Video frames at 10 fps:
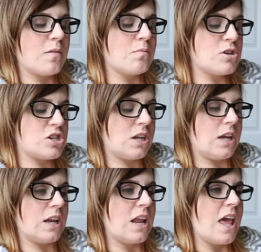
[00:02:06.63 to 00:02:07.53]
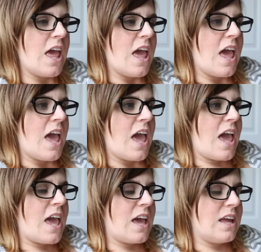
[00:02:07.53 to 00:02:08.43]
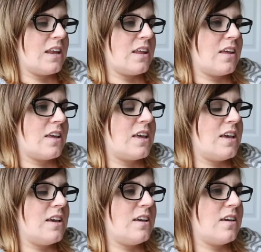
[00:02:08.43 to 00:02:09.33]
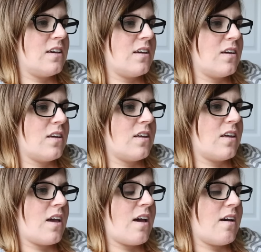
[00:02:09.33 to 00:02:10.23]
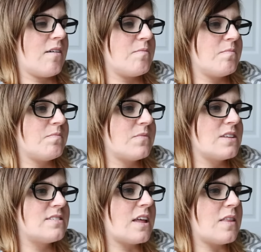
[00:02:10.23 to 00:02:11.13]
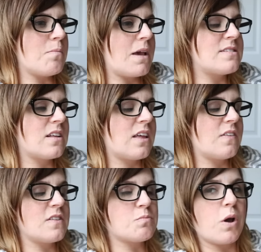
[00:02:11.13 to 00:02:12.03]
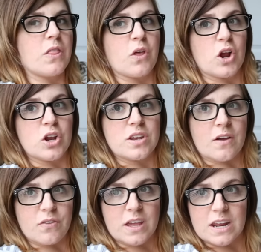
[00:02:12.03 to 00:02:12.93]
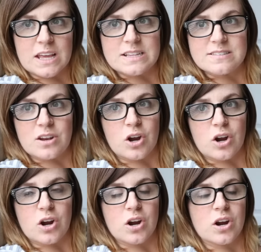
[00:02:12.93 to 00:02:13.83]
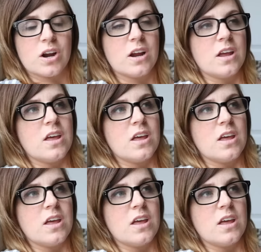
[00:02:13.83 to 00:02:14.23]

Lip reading: machine, and he said that basically at this point they're definitely going to consider her.